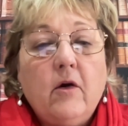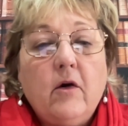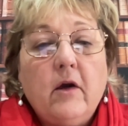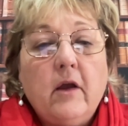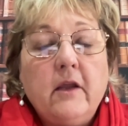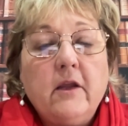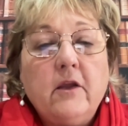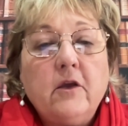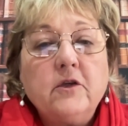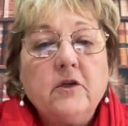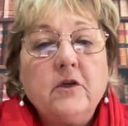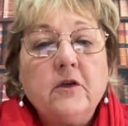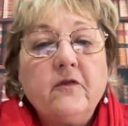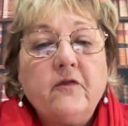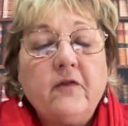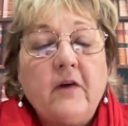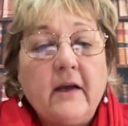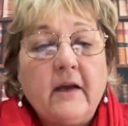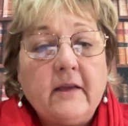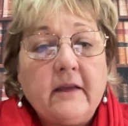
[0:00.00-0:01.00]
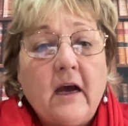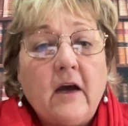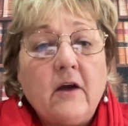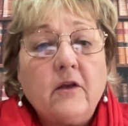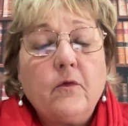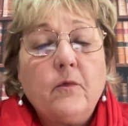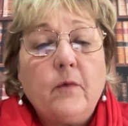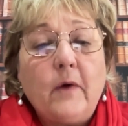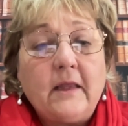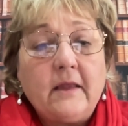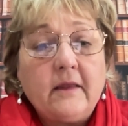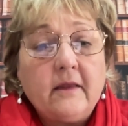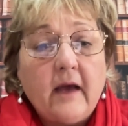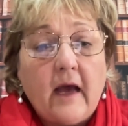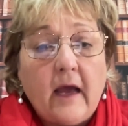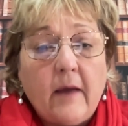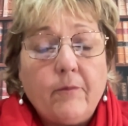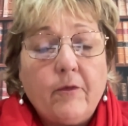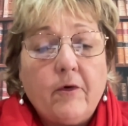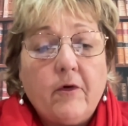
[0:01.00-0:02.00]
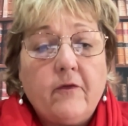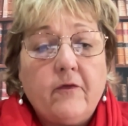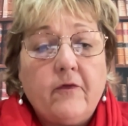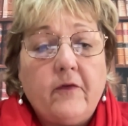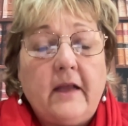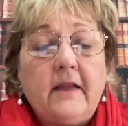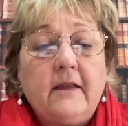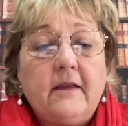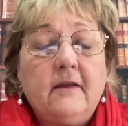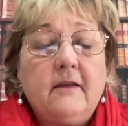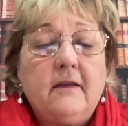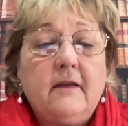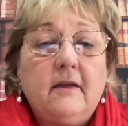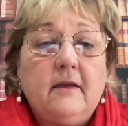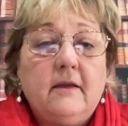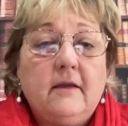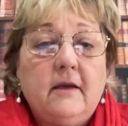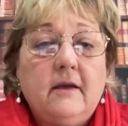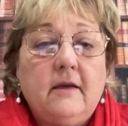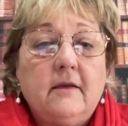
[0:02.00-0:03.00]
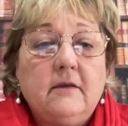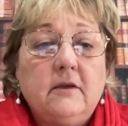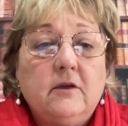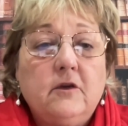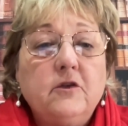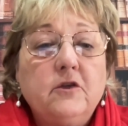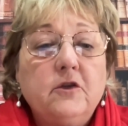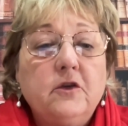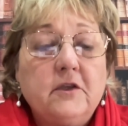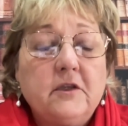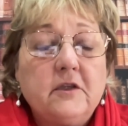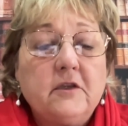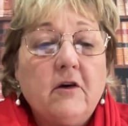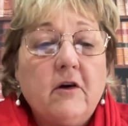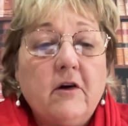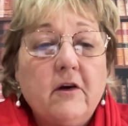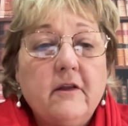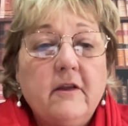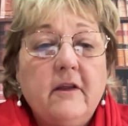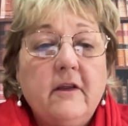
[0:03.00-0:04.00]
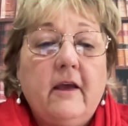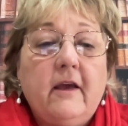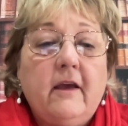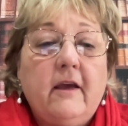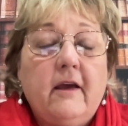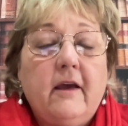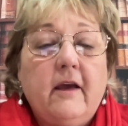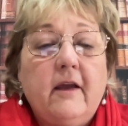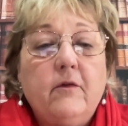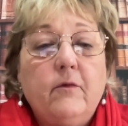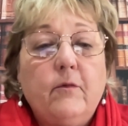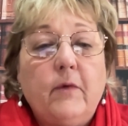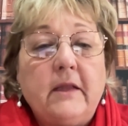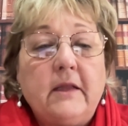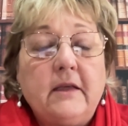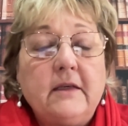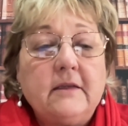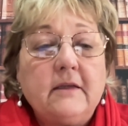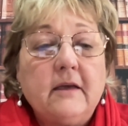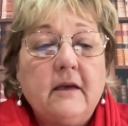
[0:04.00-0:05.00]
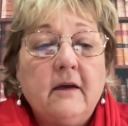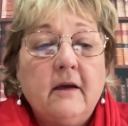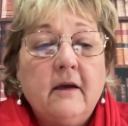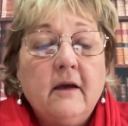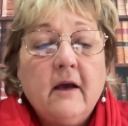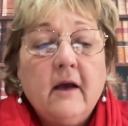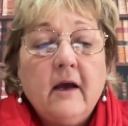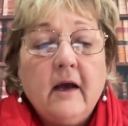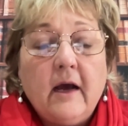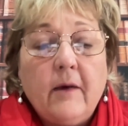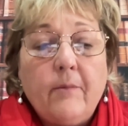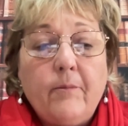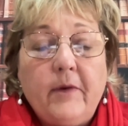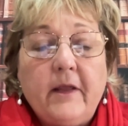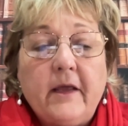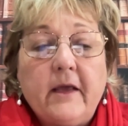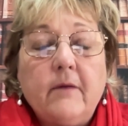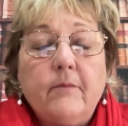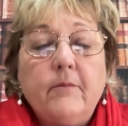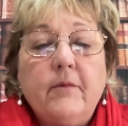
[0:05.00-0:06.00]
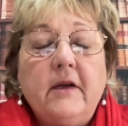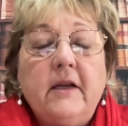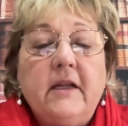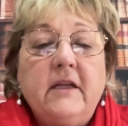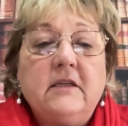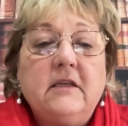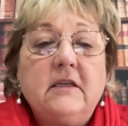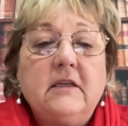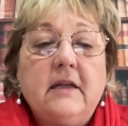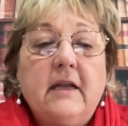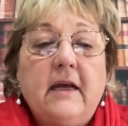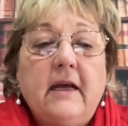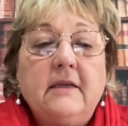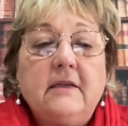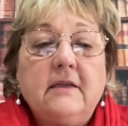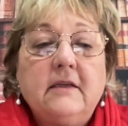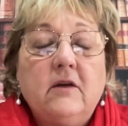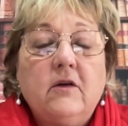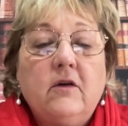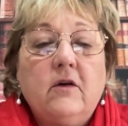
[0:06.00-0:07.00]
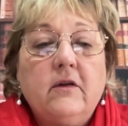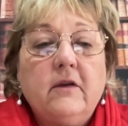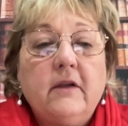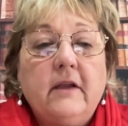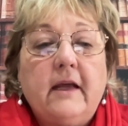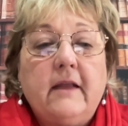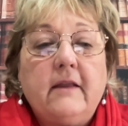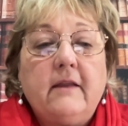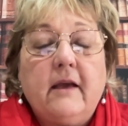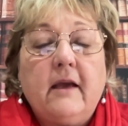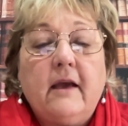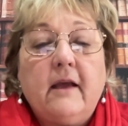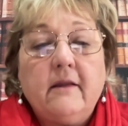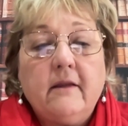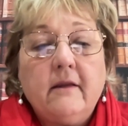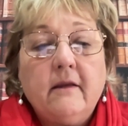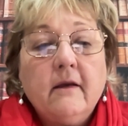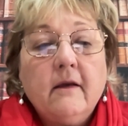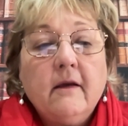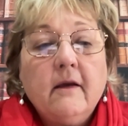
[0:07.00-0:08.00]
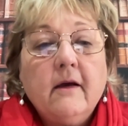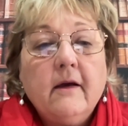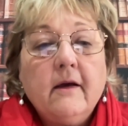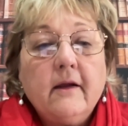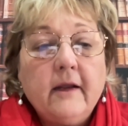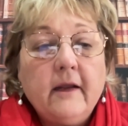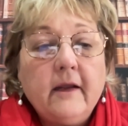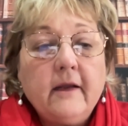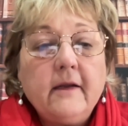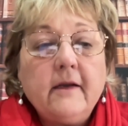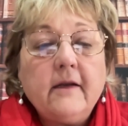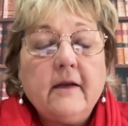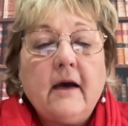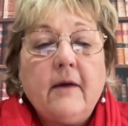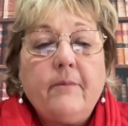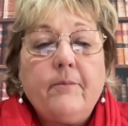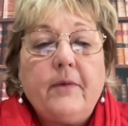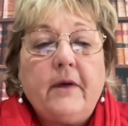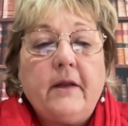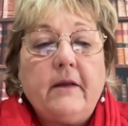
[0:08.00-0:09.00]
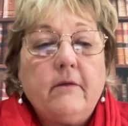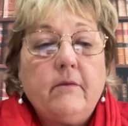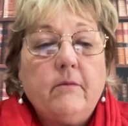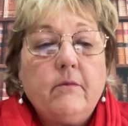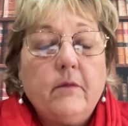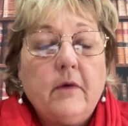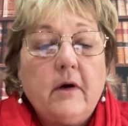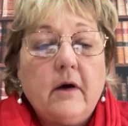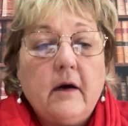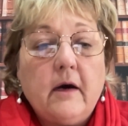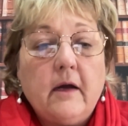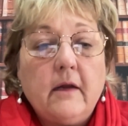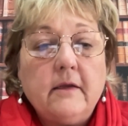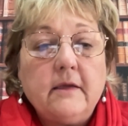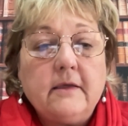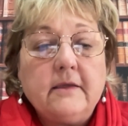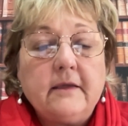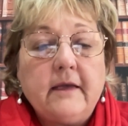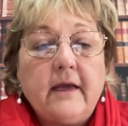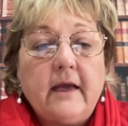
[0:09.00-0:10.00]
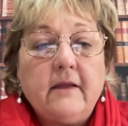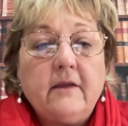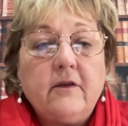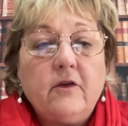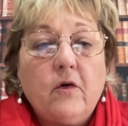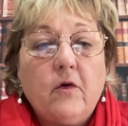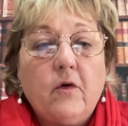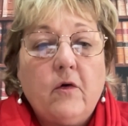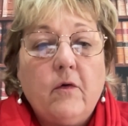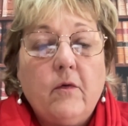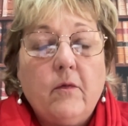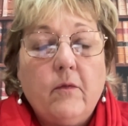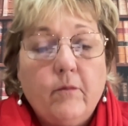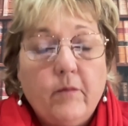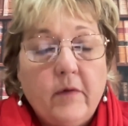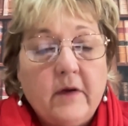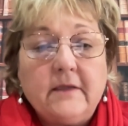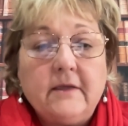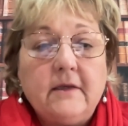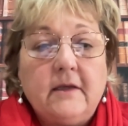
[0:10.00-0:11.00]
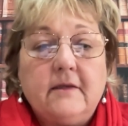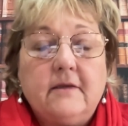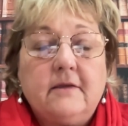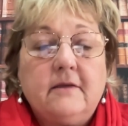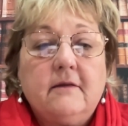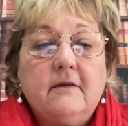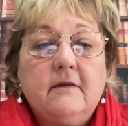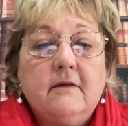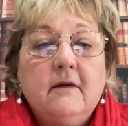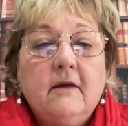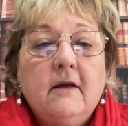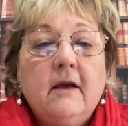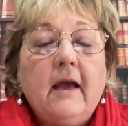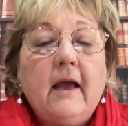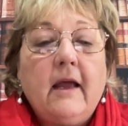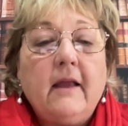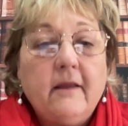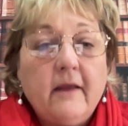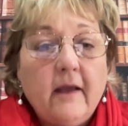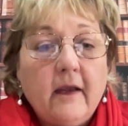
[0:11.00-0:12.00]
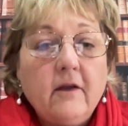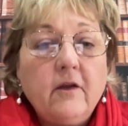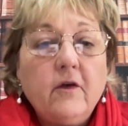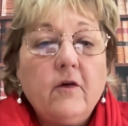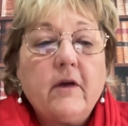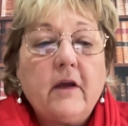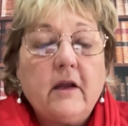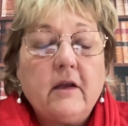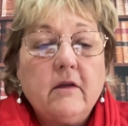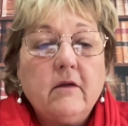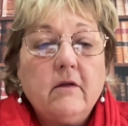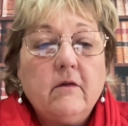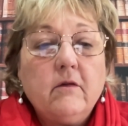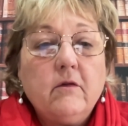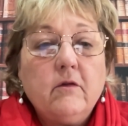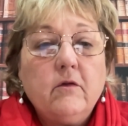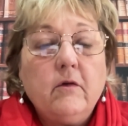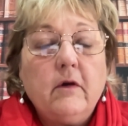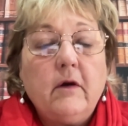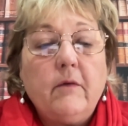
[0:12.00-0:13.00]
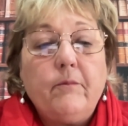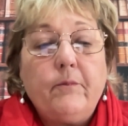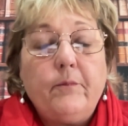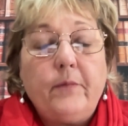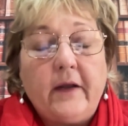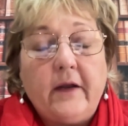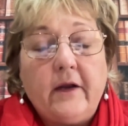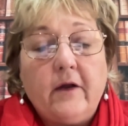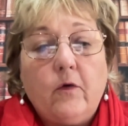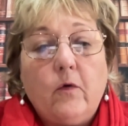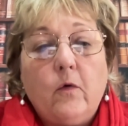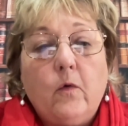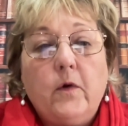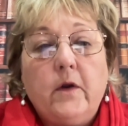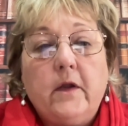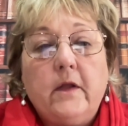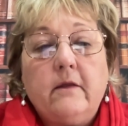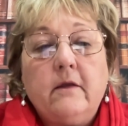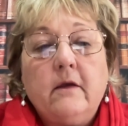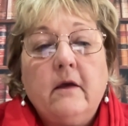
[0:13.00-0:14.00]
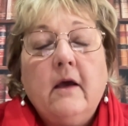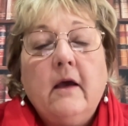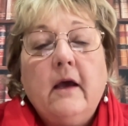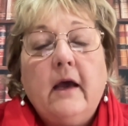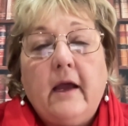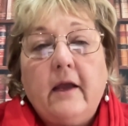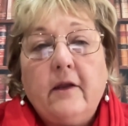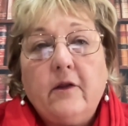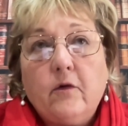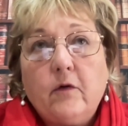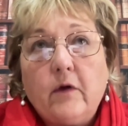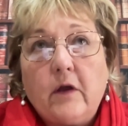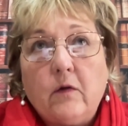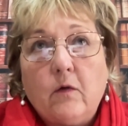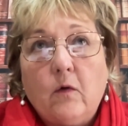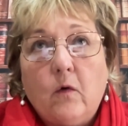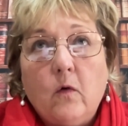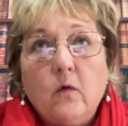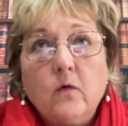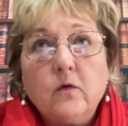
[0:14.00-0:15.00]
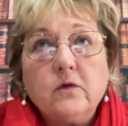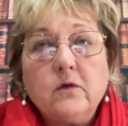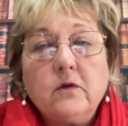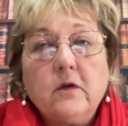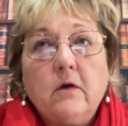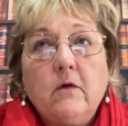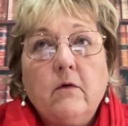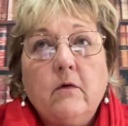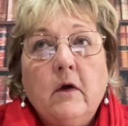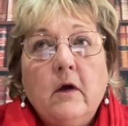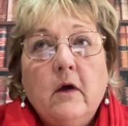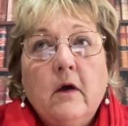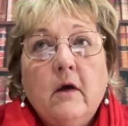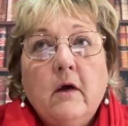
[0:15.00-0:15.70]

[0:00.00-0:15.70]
and you should find out what type of entity it is. You should start there and what is the applicable legislation on that, and read it up and understand your business. And then you can do a better audit, and you can also